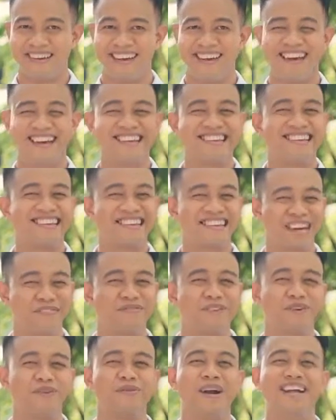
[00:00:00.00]
and give
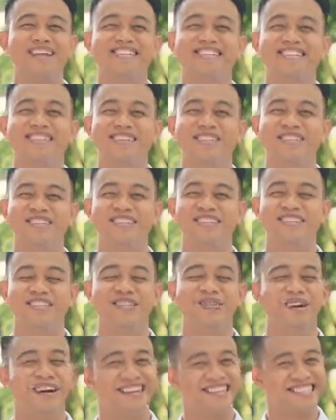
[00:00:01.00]
direction
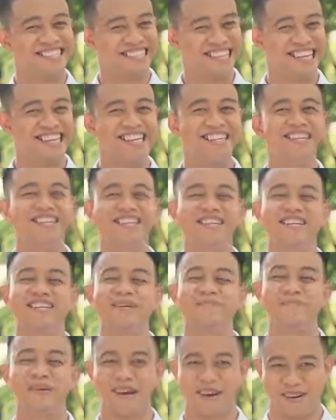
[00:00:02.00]
to ideas in
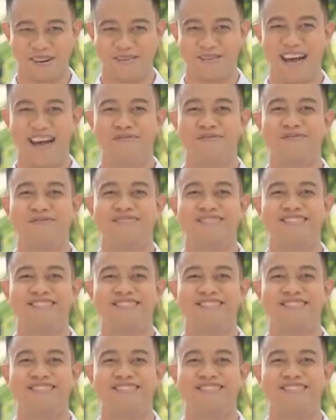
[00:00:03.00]
a paragraph.